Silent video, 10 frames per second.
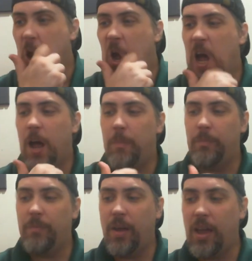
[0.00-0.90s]

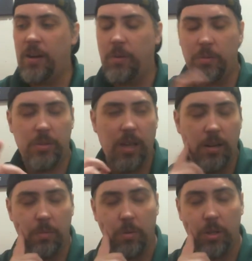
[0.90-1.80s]
I know
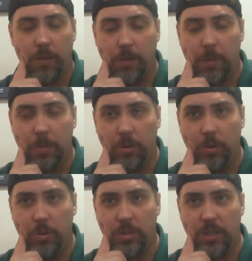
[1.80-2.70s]
more than a few people who
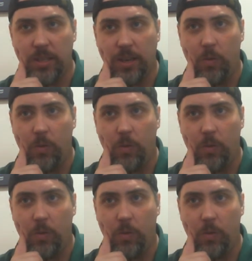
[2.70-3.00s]
use things like